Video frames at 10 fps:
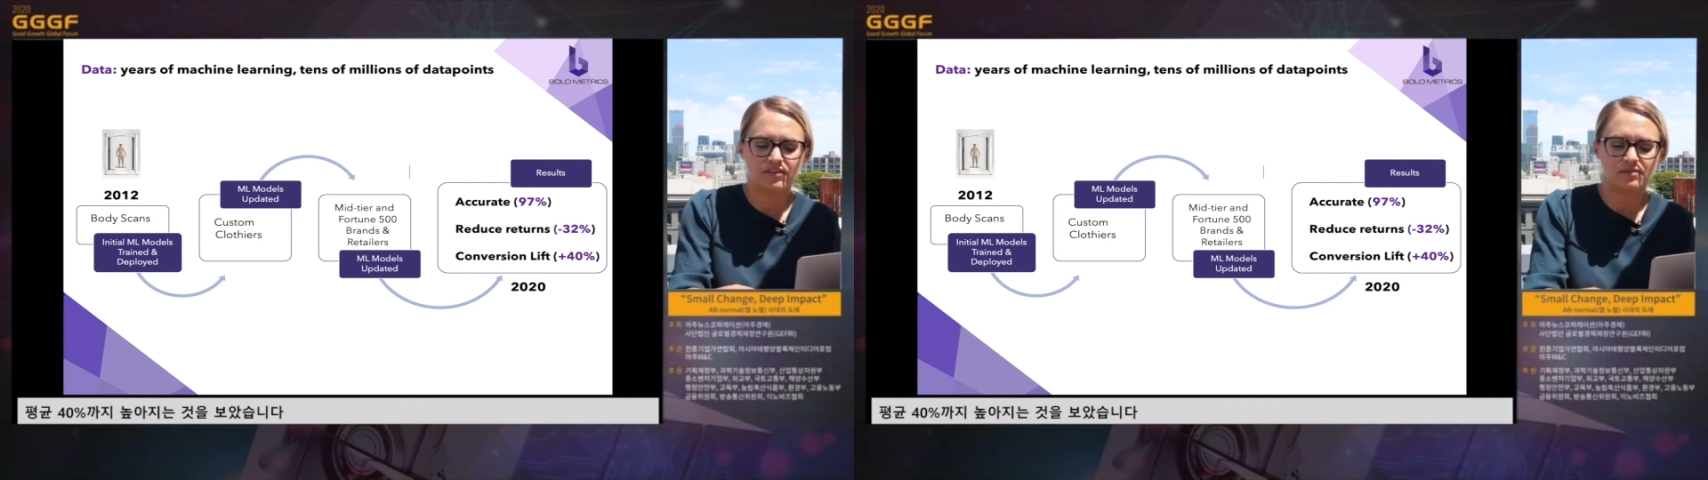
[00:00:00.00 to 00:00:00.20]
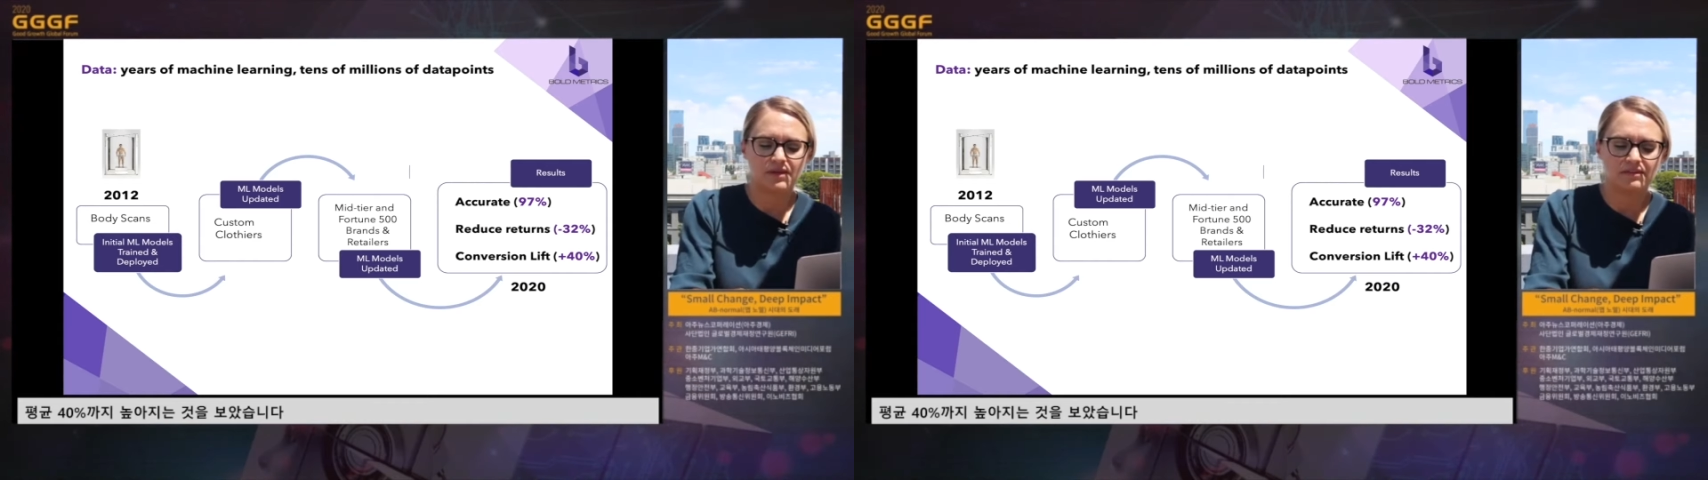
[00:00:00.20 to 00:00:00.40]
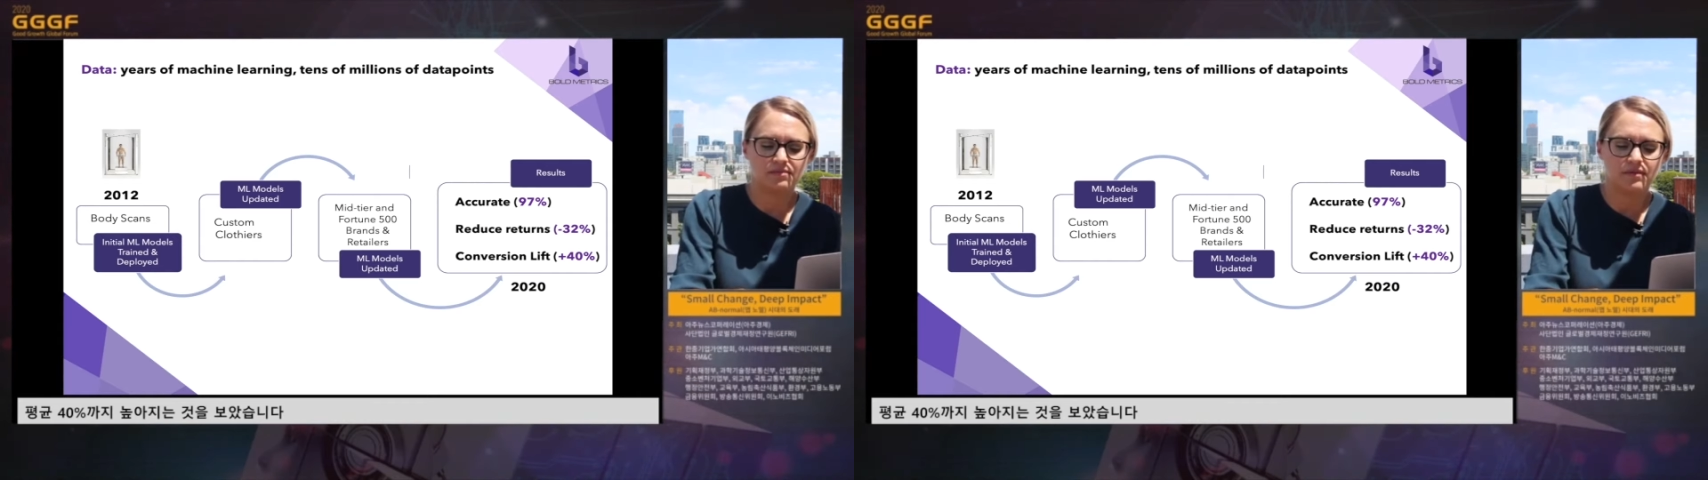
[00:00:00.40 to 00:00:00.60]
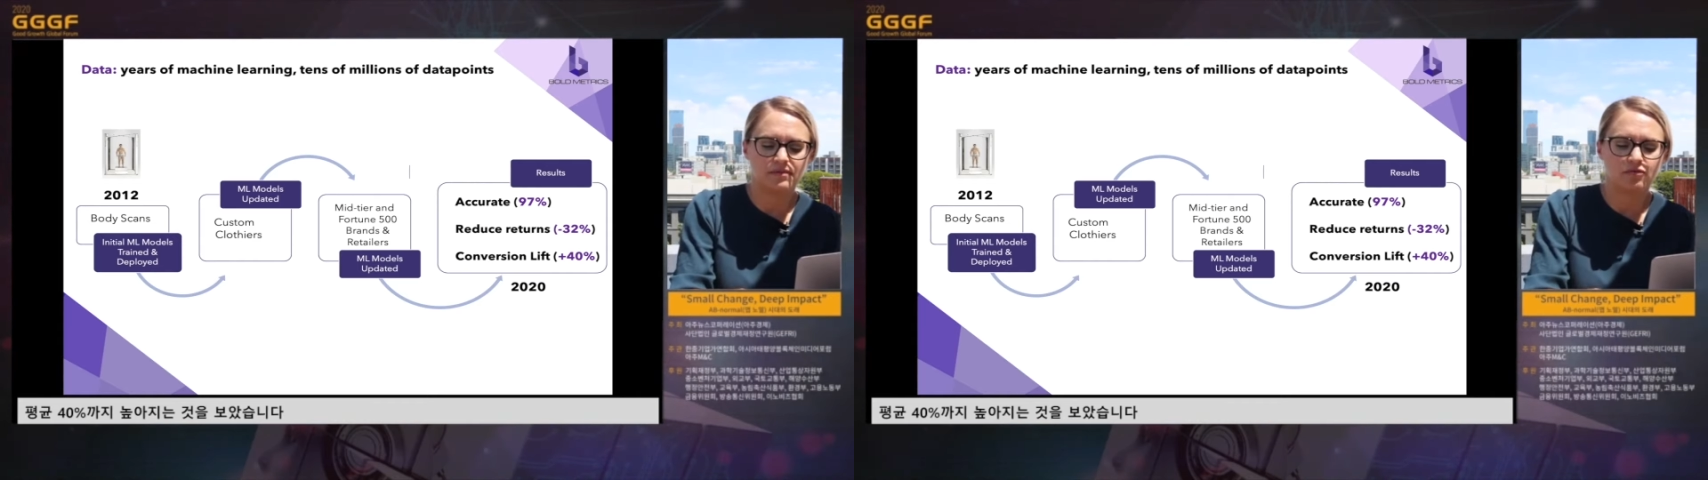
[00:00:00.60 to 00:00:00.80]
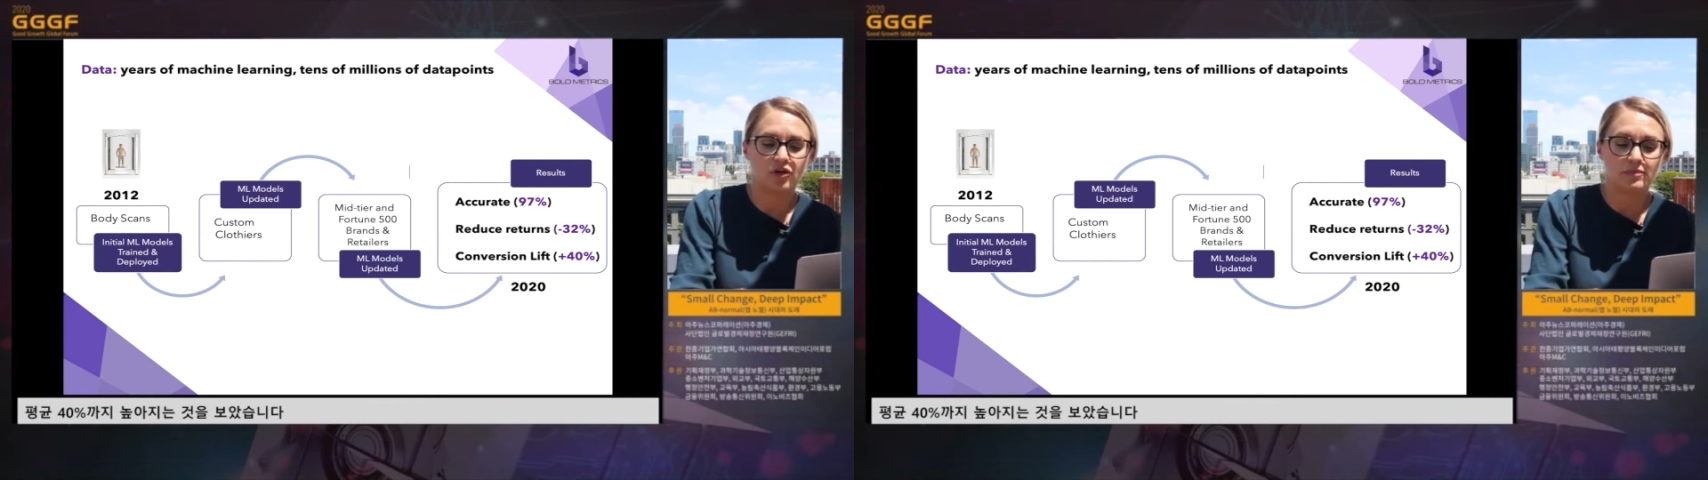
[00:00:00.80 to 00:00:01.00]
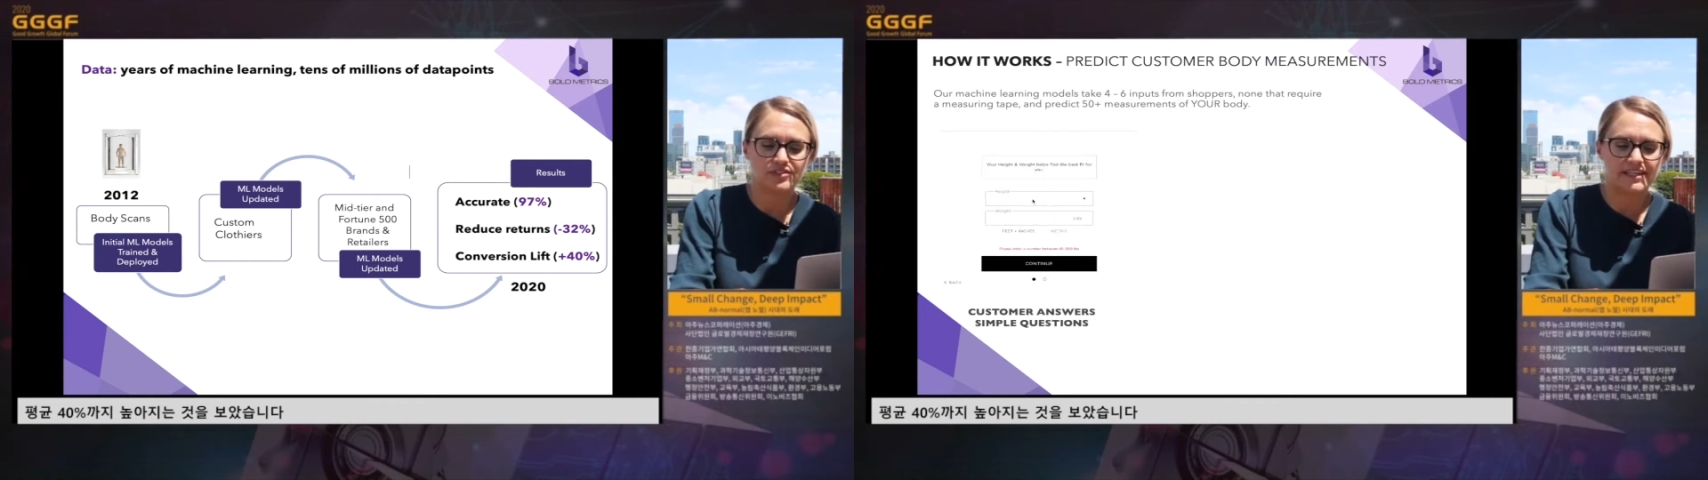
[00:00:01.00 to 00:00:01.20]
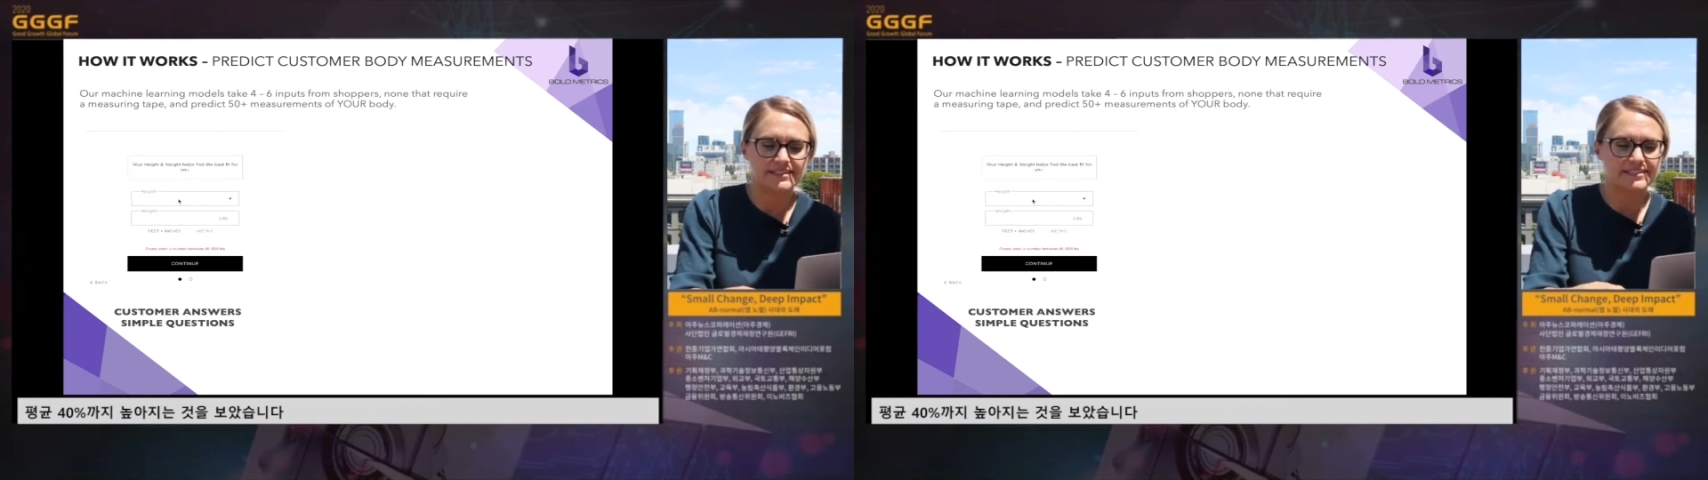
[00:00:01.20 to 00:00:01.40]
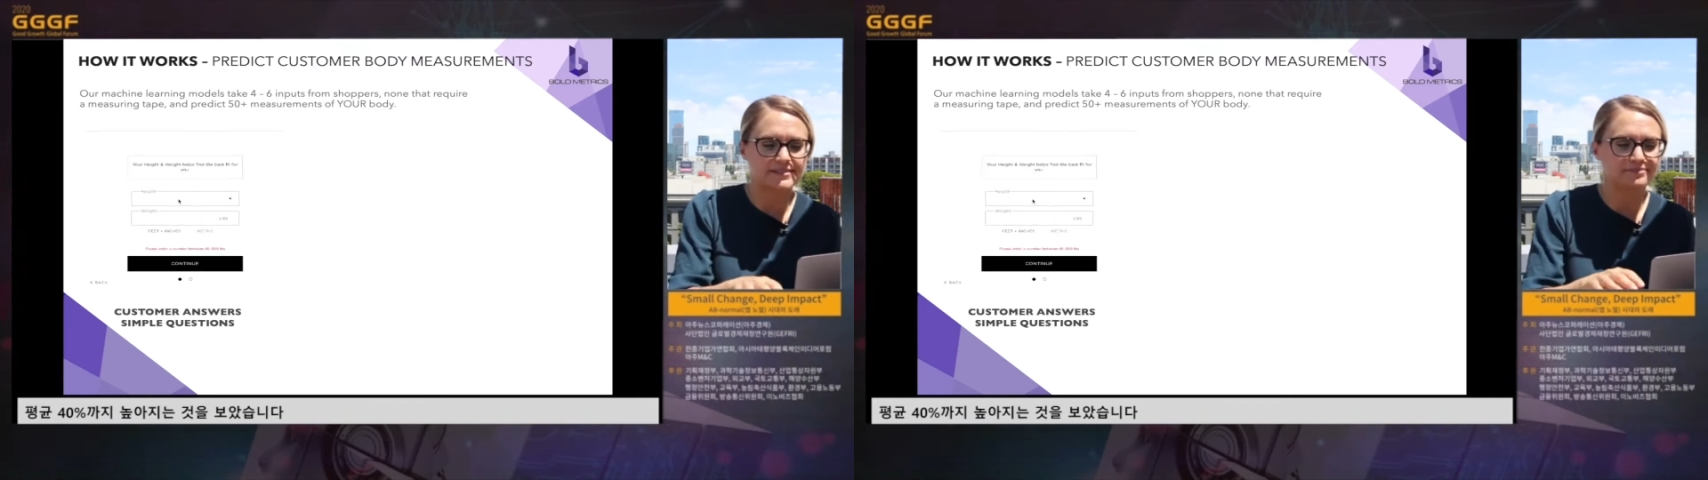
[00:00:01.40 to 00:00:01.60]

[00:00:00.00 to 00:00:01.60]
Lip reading: can be 40%.